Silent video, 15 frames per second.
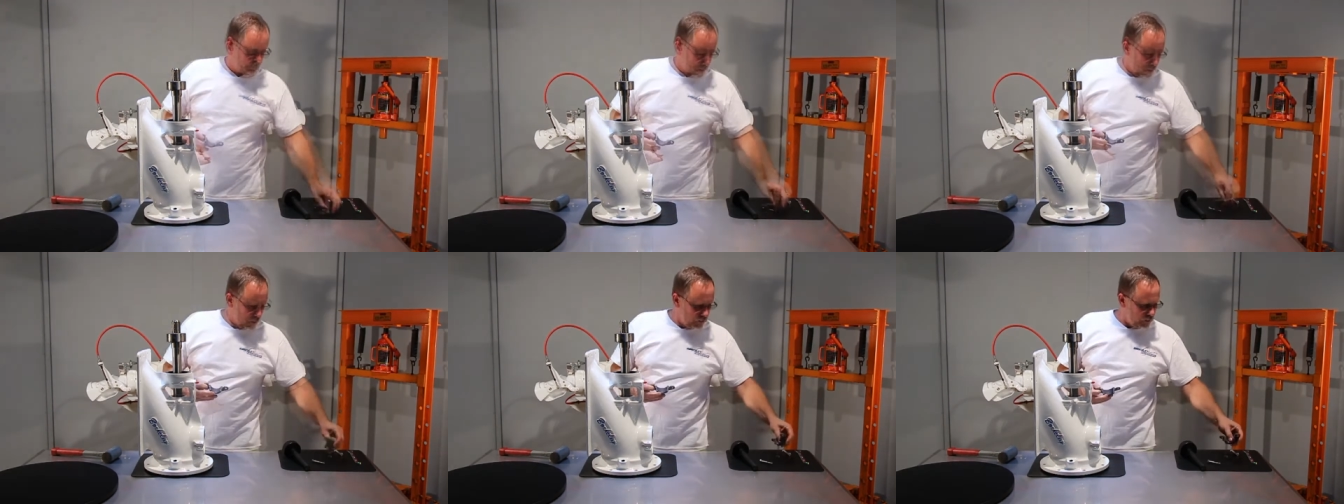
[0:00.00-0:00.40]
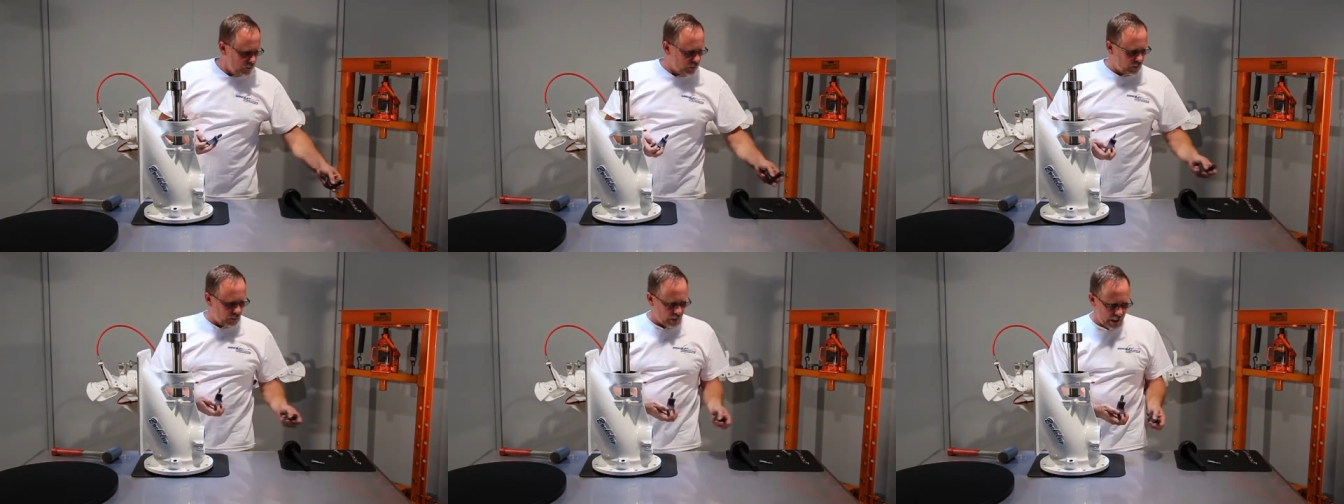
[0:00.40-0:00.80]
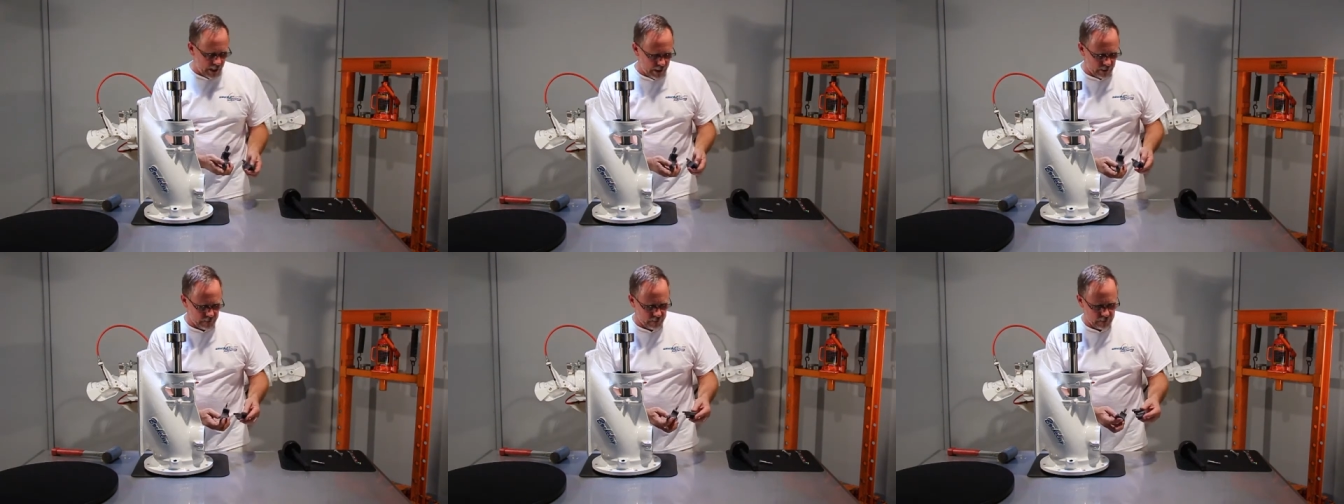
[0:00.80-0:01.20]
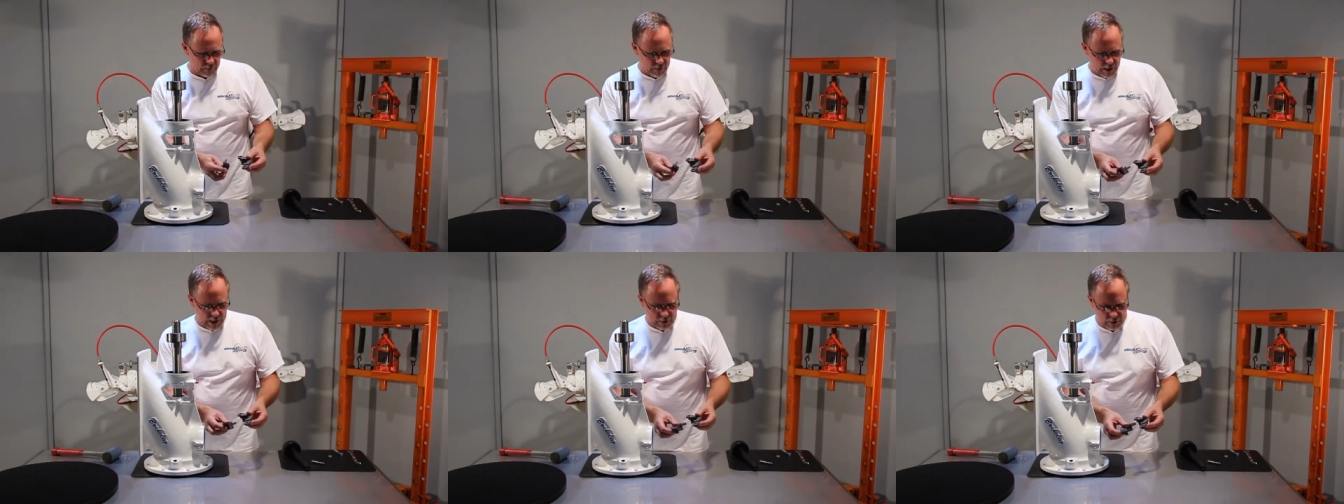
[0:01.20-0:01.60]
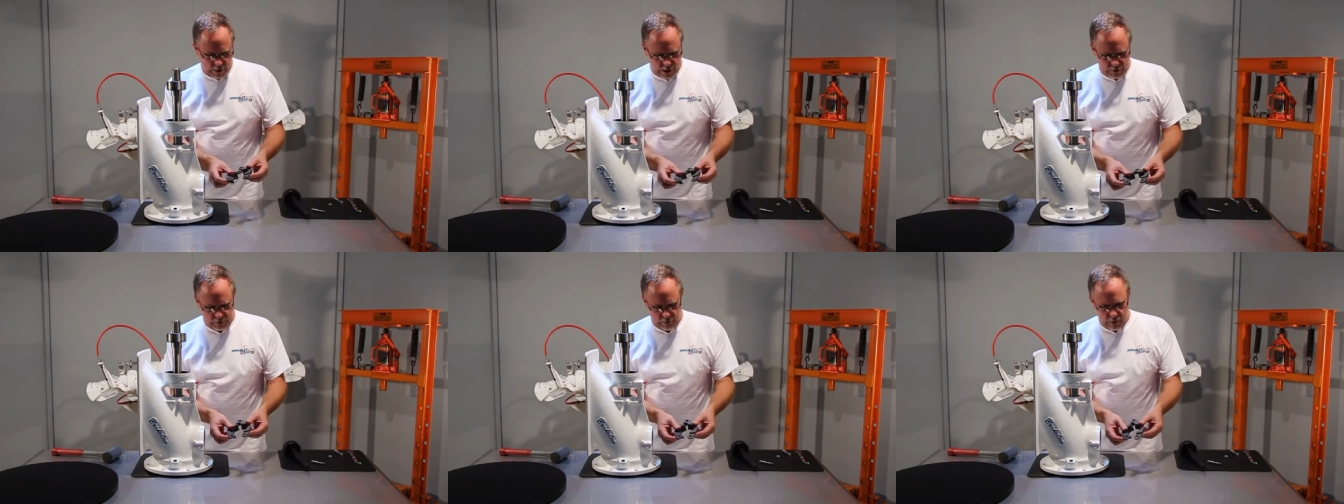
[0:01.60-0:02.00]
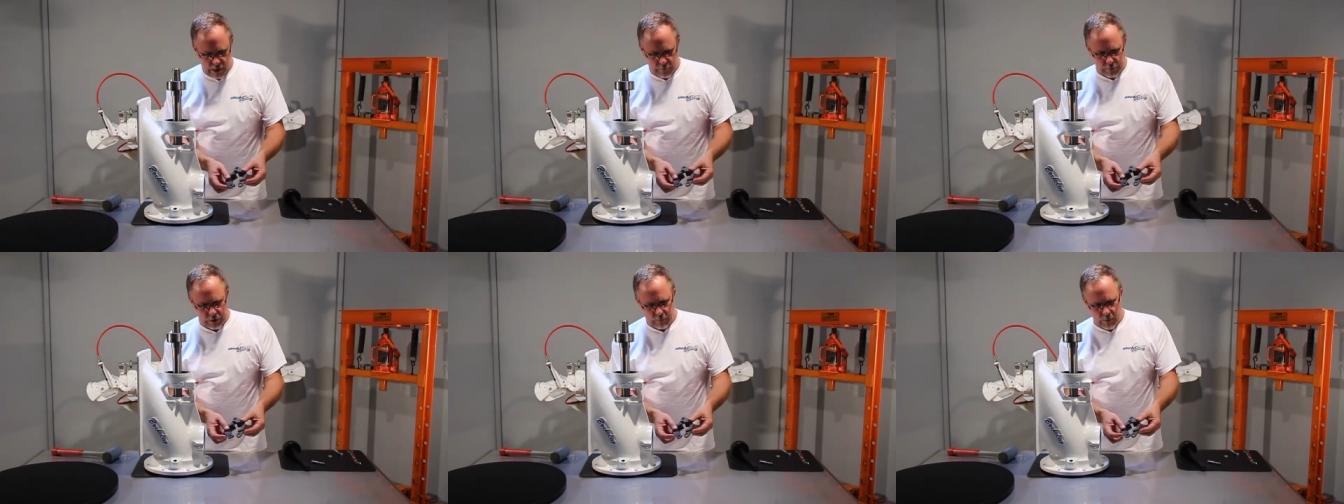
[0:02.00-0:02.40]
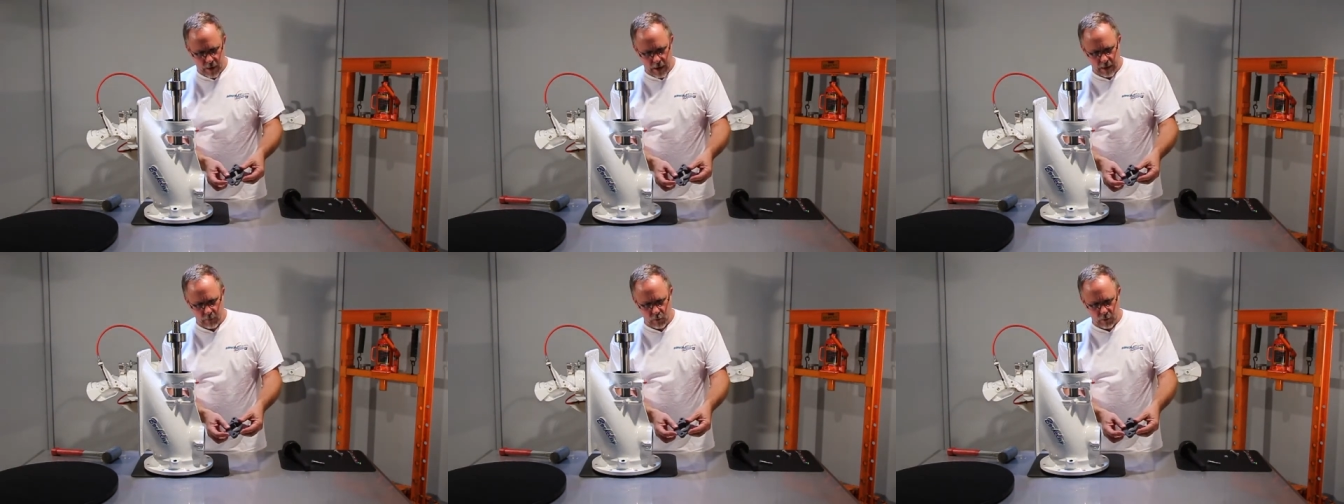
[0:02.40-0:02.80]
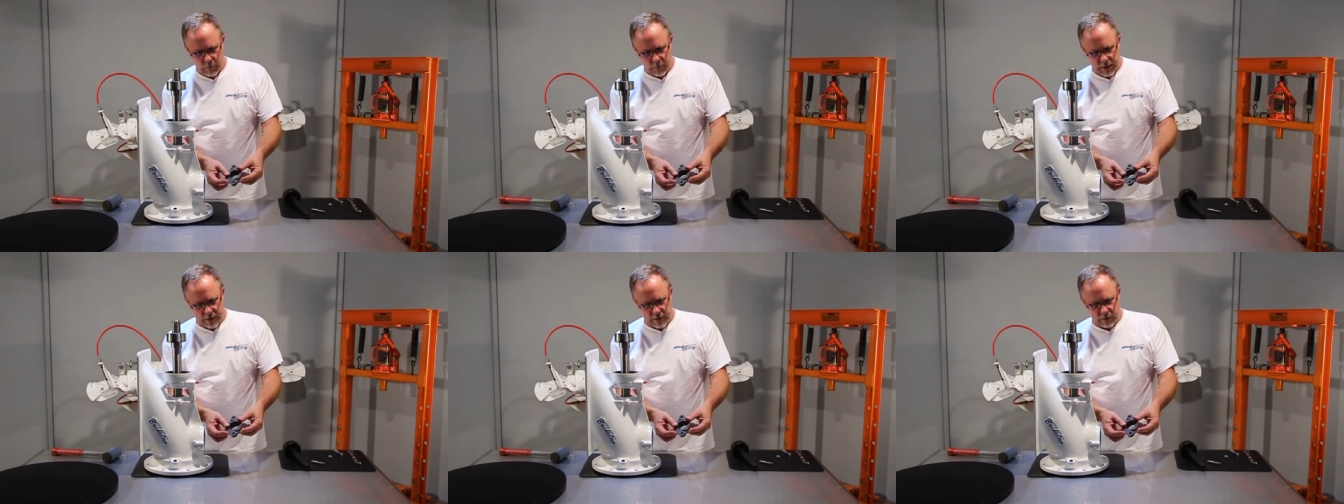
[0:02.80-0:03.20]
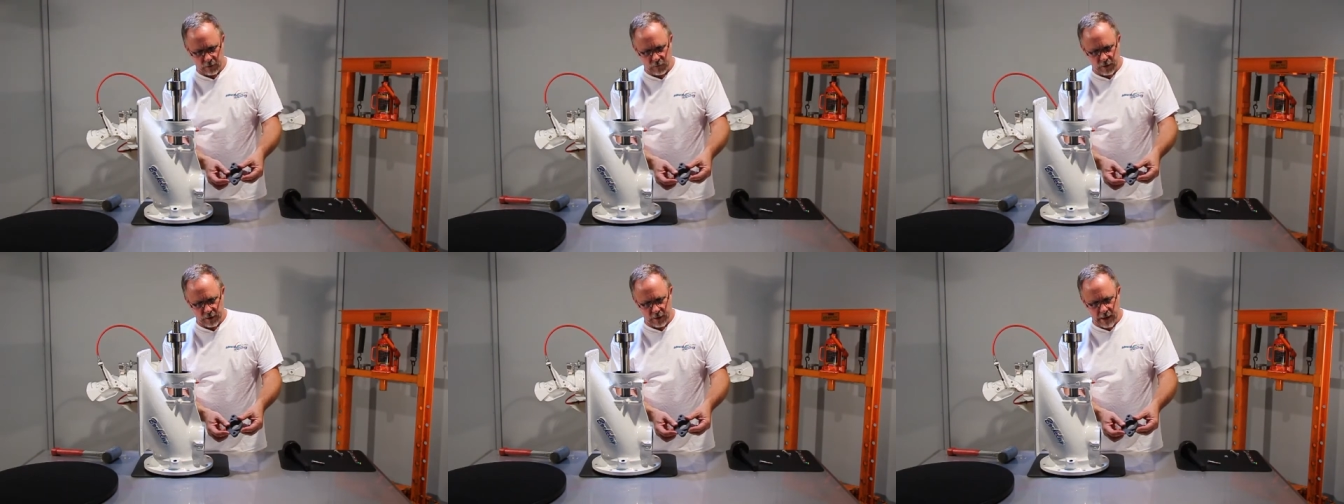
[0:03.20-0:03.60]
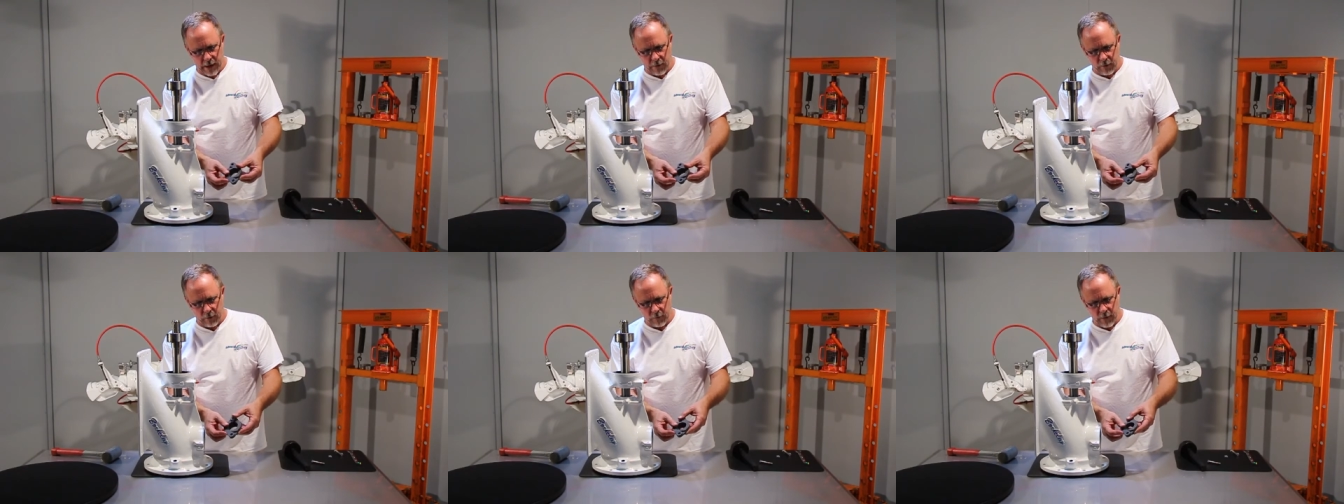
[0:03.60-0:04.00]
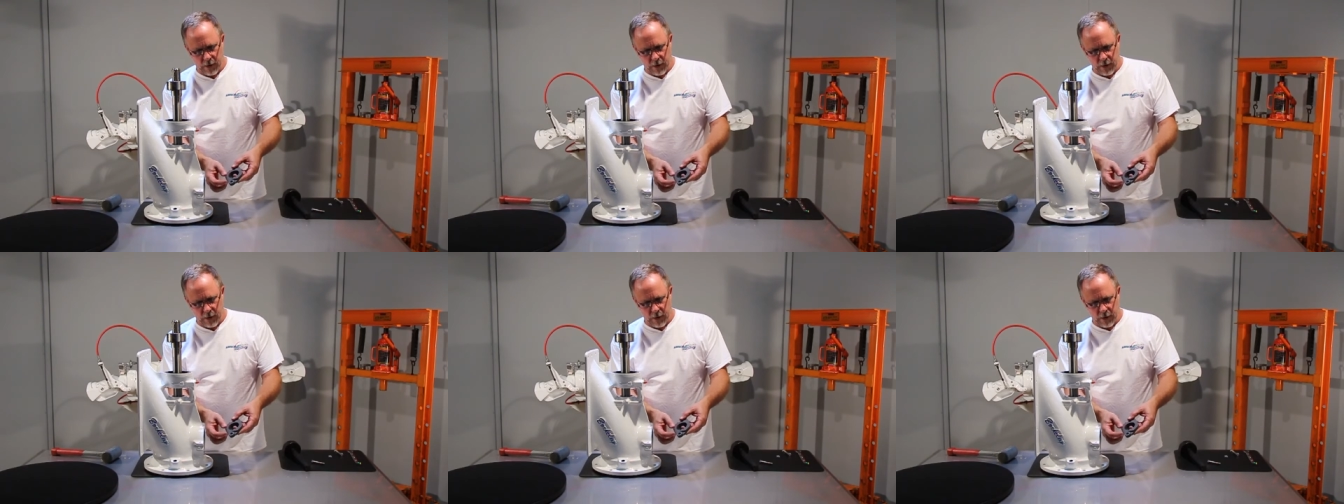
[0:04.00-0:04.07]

Notice that the gland actually has a top and a bottom where the pieces fit together.